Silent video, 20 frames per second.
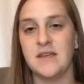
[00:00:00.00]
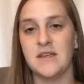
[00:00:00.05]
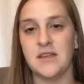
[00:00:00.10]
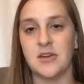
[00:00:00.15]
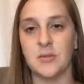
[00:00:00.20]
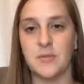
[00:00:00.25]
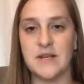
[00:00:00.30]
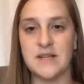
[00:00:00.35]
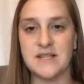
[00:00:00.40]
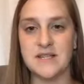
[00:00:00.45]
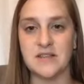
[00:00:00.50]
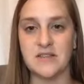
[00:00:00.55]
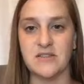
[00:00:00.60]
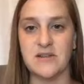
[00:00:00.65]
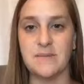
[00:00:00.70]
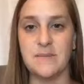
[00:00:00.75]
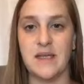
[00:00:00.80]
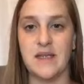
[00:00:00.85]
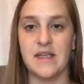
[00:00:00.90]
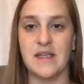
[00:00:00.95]
You're basically
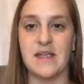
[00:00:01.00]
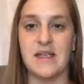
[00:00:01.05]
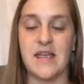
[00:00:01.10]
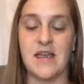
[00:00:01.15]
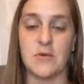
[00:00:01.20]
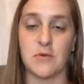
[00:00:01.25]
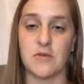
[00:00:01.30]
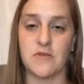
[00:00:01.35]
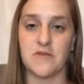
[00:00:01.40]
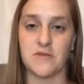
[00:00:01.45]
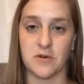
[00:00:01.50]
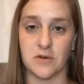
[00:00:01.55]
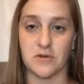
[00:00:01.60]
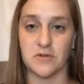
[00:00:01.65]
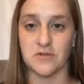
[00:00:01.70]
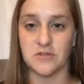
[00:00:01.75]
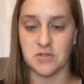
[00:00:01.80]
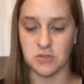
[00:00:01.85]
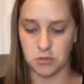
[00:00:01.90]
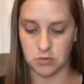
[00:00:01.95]
making a
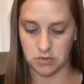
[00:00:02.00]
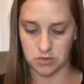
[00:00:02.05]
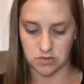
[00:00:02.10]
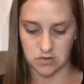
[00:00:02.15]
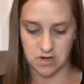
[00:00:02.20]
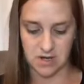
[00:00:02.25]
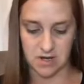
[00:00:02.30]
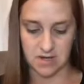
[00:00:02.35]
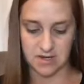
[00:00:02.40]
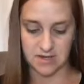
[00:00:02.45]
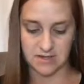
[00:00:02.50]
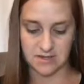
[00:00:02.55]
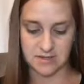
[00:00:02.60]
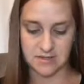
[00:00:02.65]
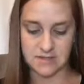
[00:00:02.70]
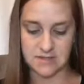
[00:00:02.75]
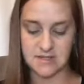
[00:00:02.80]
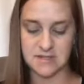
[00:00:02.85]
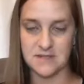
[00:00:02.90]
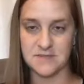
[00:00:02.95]
referral to your
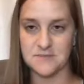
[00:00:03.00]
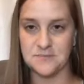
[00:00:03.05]
audience.